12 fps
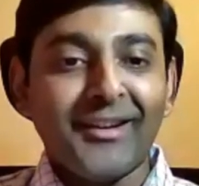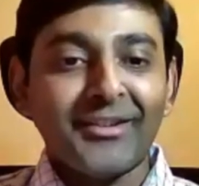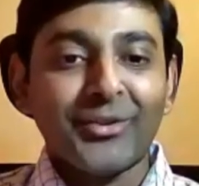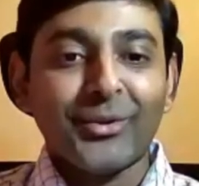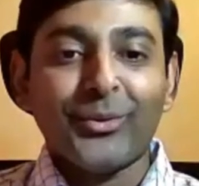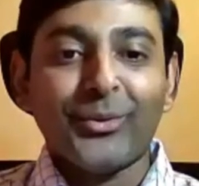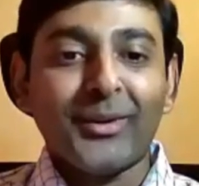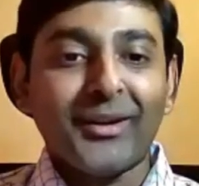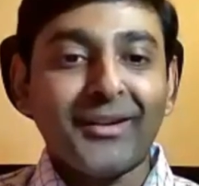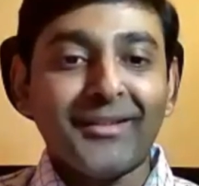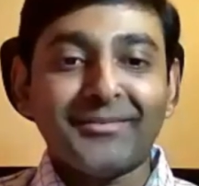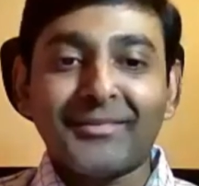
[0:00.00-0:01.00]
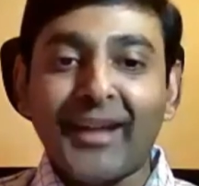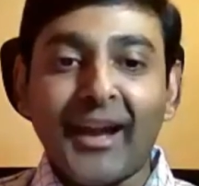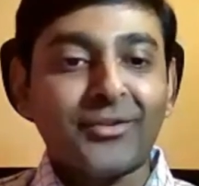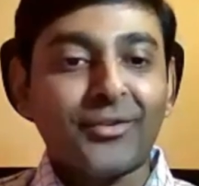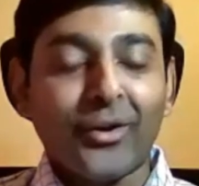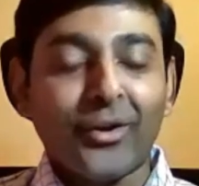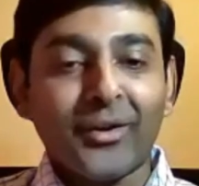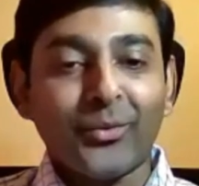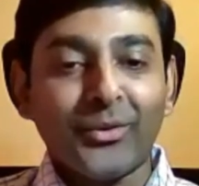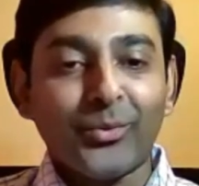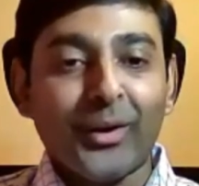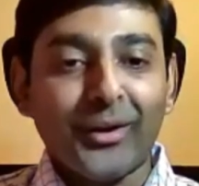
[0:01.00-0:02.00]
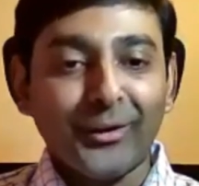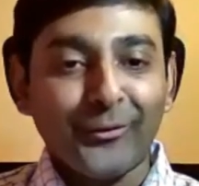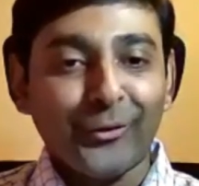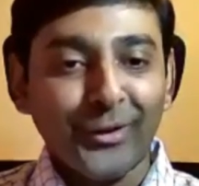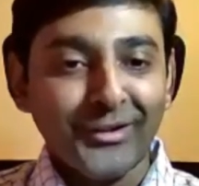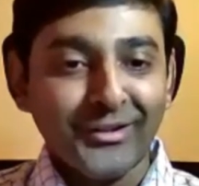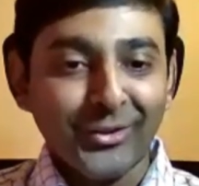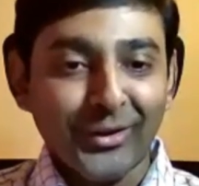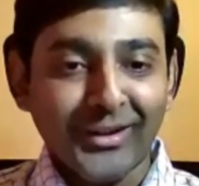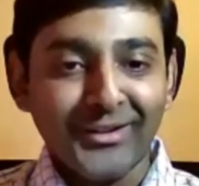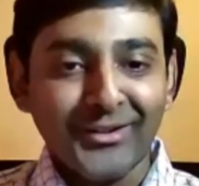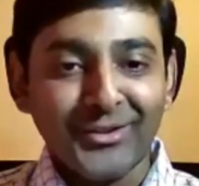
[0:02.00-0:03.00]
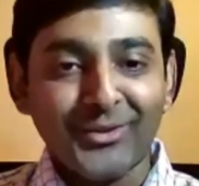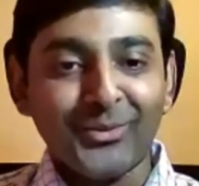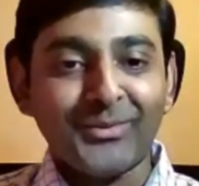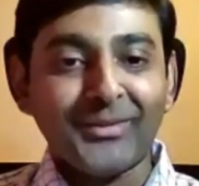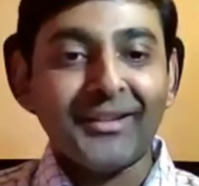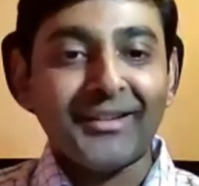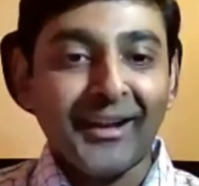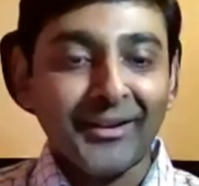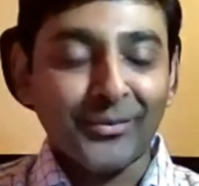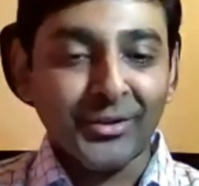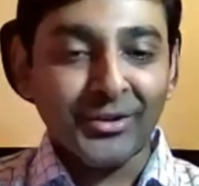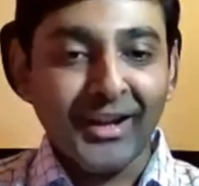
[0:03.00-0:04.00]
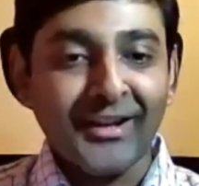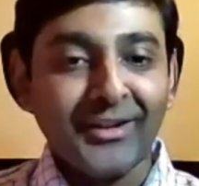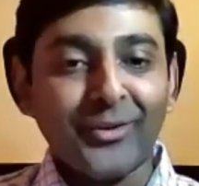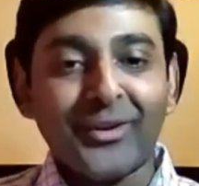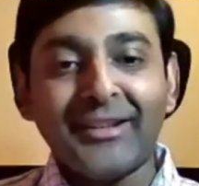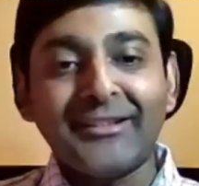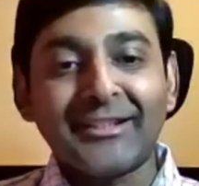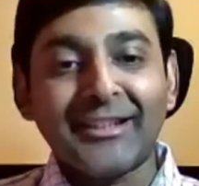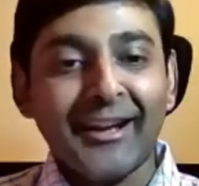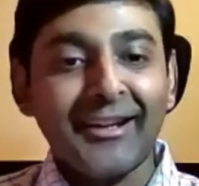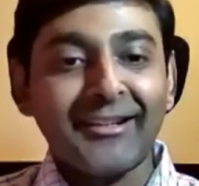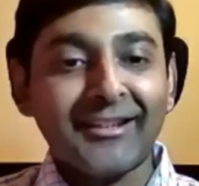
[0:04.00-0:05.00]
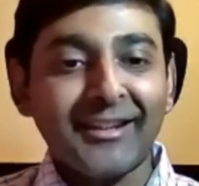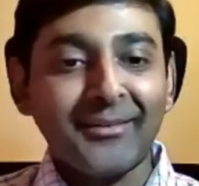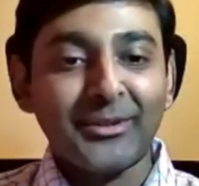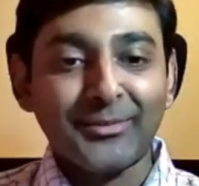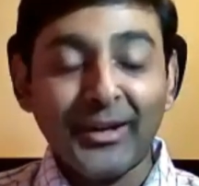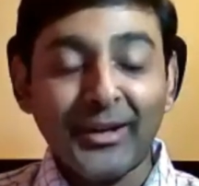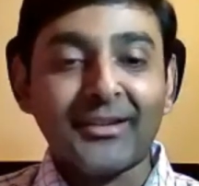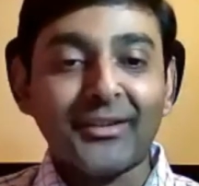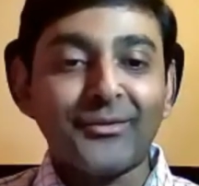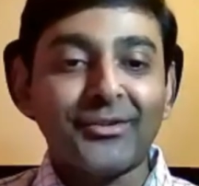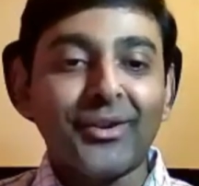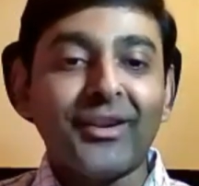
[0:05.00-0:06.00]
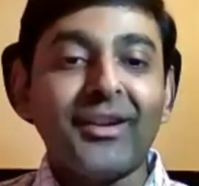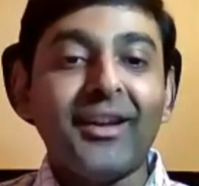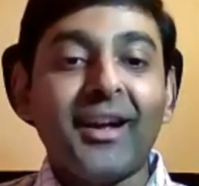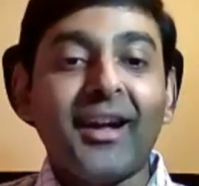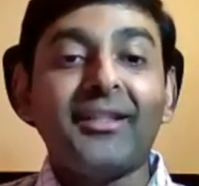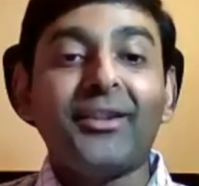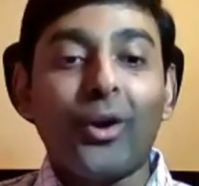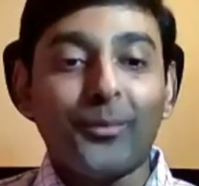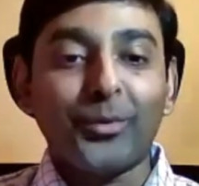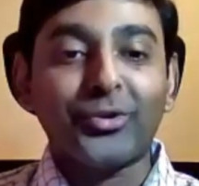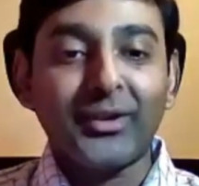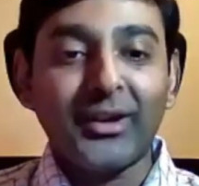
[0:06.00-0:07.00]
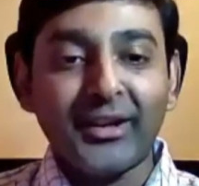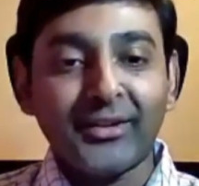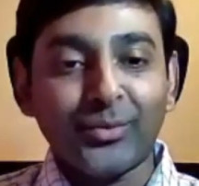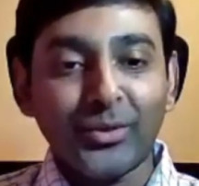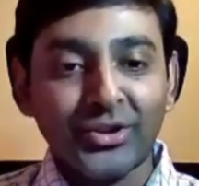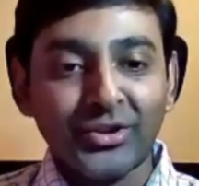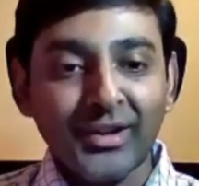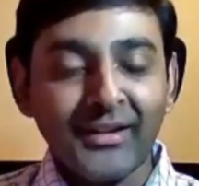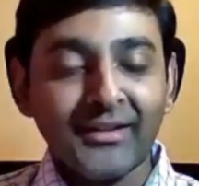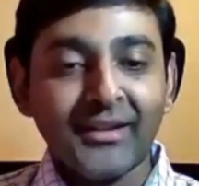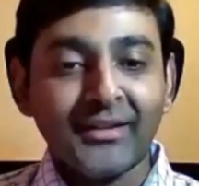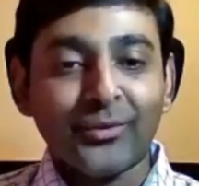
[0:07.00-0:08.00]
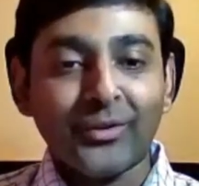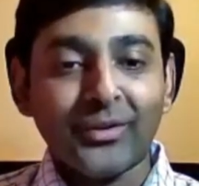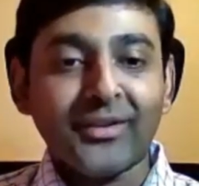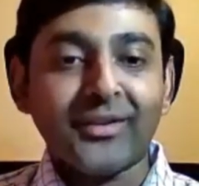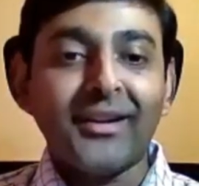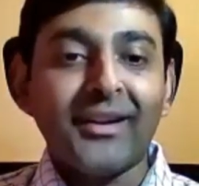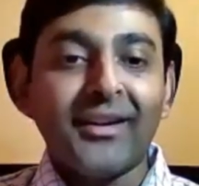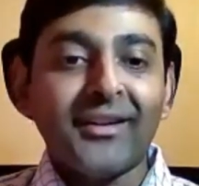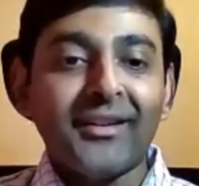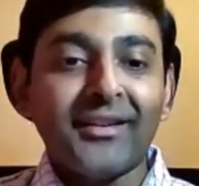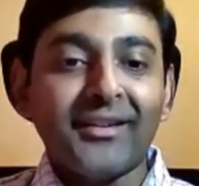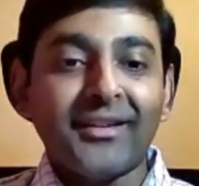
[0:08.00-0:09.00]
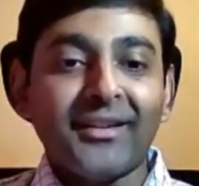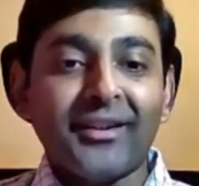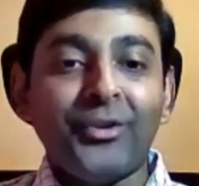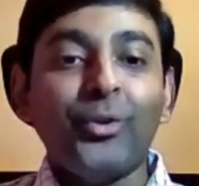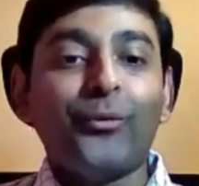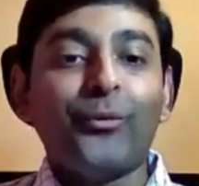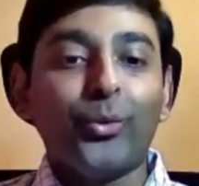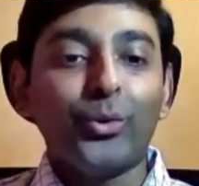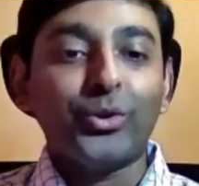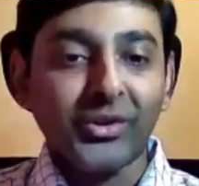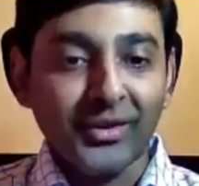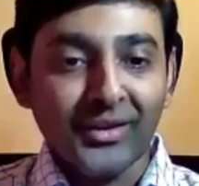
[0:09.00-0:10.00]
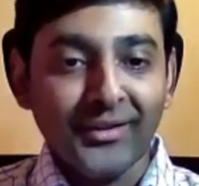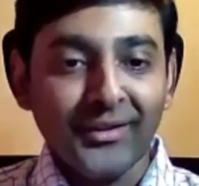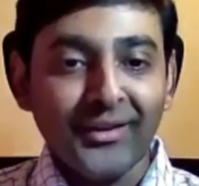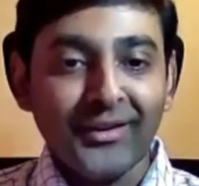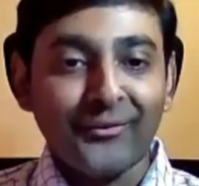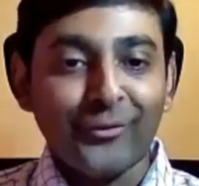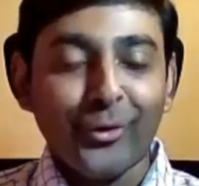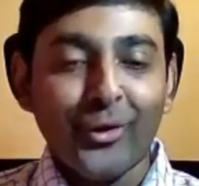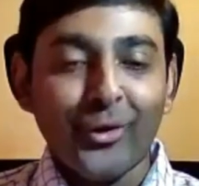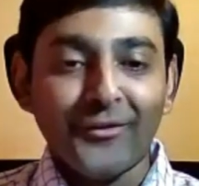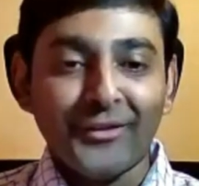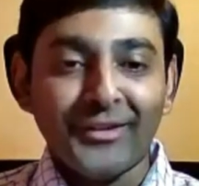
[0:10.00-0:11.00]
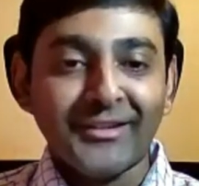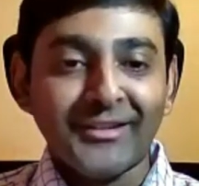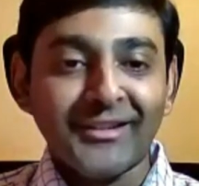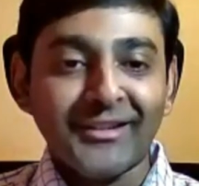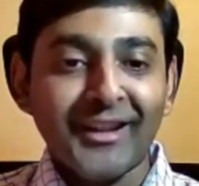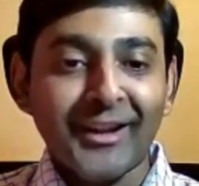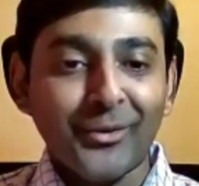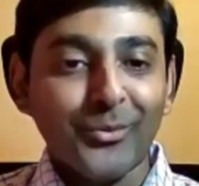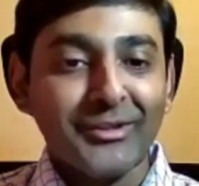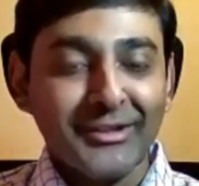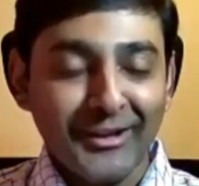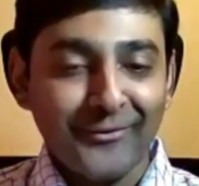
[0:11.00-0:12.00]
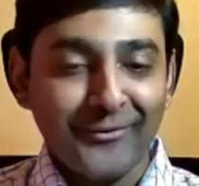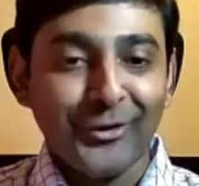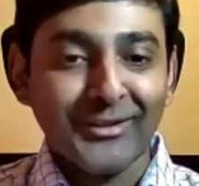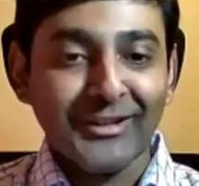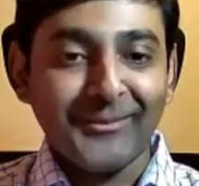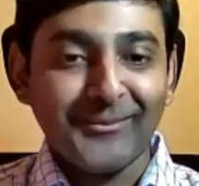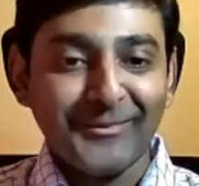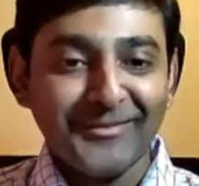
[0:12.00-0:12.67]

So, thanks, Laura. It was wonderful talking to you. Thanks for sharing your insights and perspectives on and the opportunities which exist for a new future for all of us. Thank you once again for your time.